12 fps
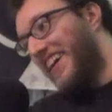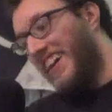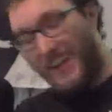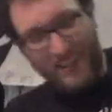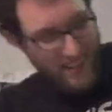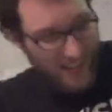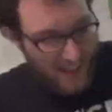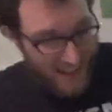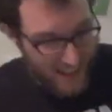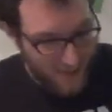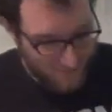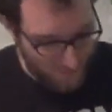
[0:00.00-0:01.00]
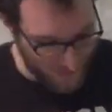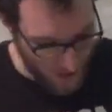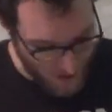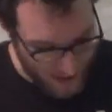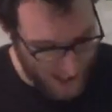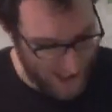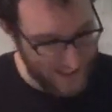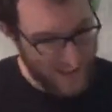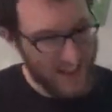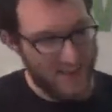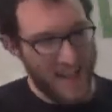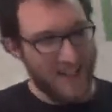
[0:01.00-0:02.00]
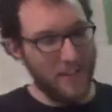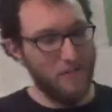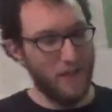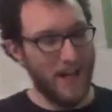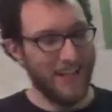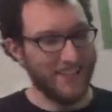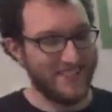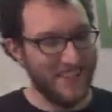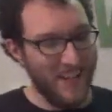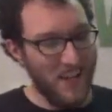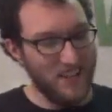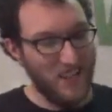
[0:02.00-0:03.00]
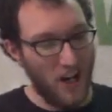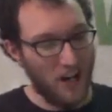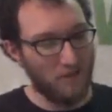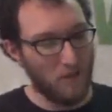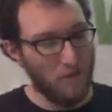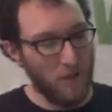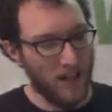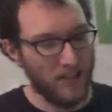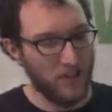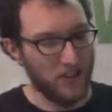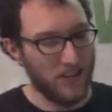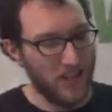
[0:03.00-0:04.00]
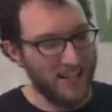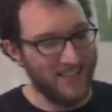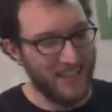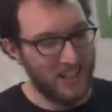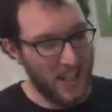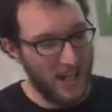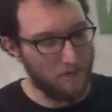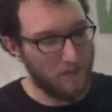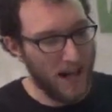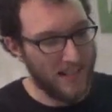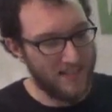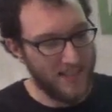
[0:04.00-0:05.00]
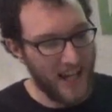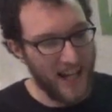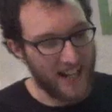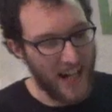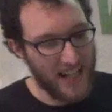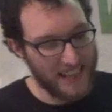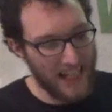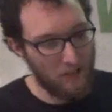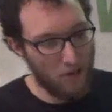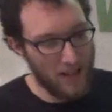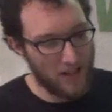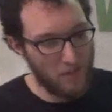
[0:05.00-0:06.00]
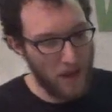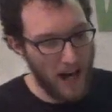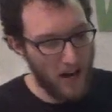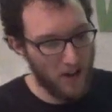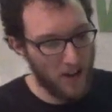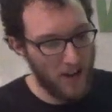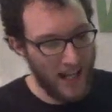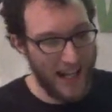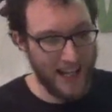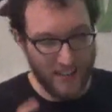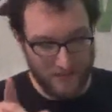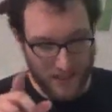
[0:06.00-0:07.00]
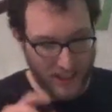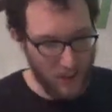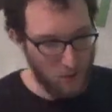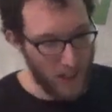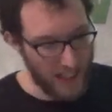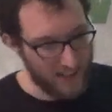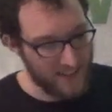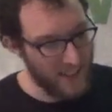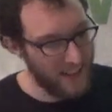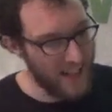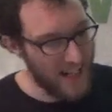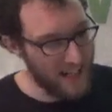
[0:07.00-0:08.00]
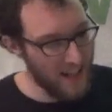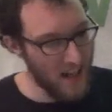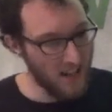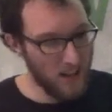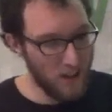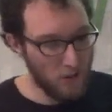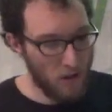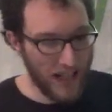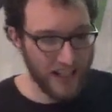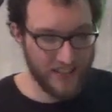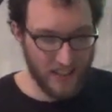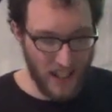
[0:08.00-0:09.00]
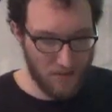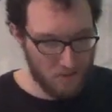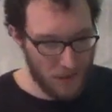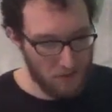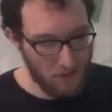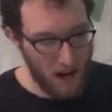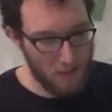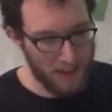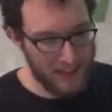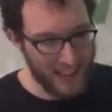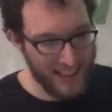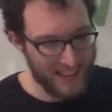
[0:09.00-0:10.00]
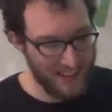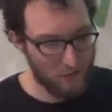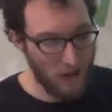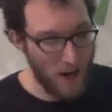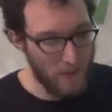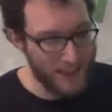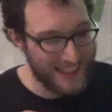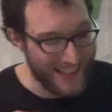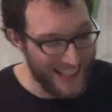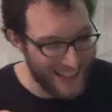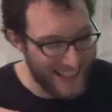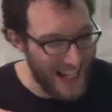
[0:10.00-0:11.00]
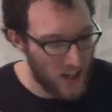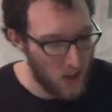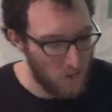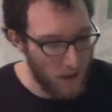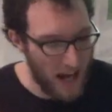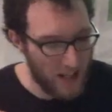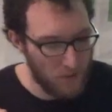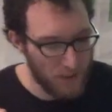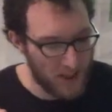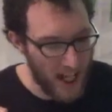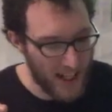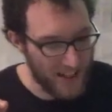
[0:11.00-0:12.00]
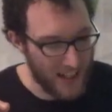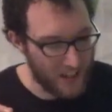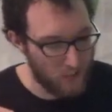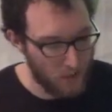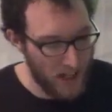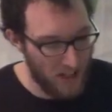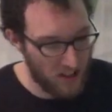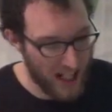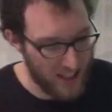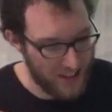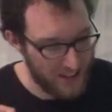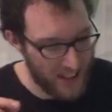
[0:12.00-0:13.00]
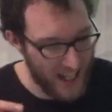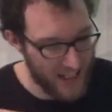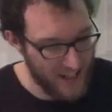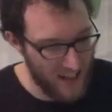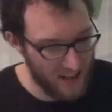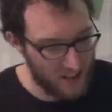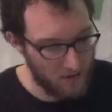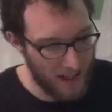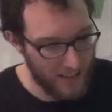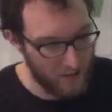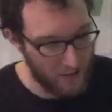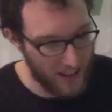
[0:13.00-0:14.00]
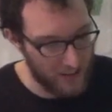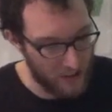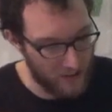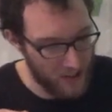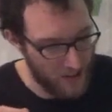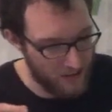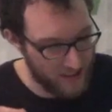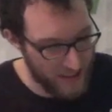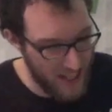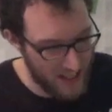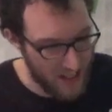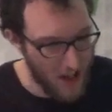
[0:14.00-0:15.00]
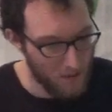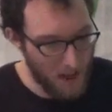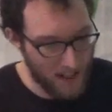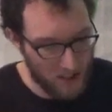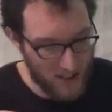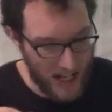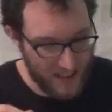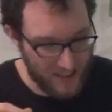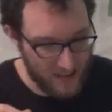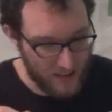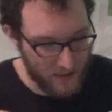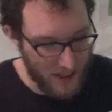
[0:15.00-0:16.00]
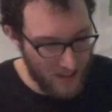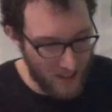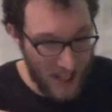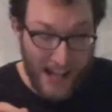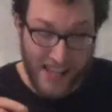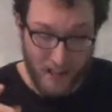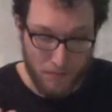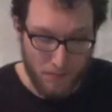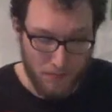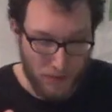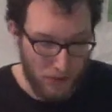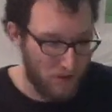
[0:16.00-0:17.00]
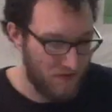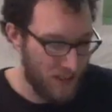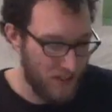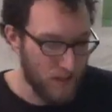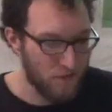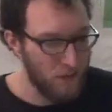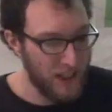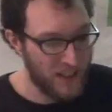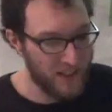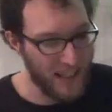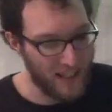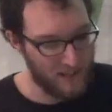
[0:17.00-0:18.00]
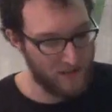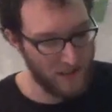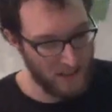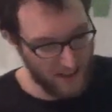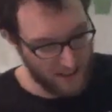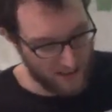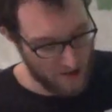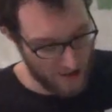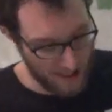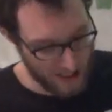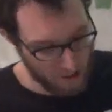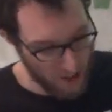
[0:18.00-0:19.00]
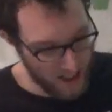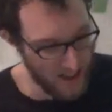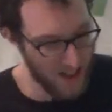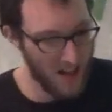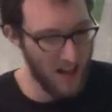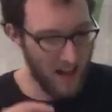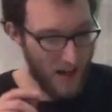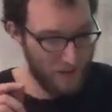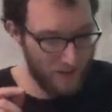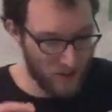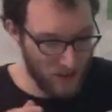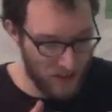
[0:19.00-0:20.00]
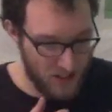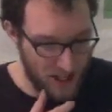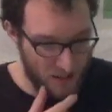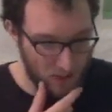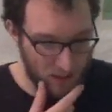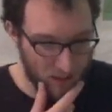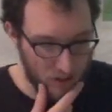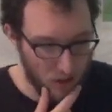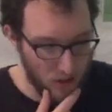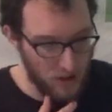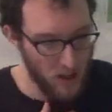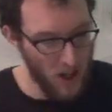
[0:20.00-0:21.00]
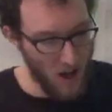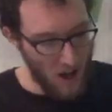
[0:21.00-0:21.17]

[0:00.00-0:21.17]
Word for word: Okay, Azalee Banks, Young Rapunzel, Jessie J, Price Tag, Kanye West, Power, and the video Black Skinhead, Lil Wayne's Love Me, Robin Thicke, Robin Thicke, Get Her Back, Madonna Like a Prayer, Kesha Die Young, Duran Duran's Union of the Snake, Michael Jackson's Thriller, and the music video of Beat It. That was a very intriguing one. Uh, before this chapter concludes,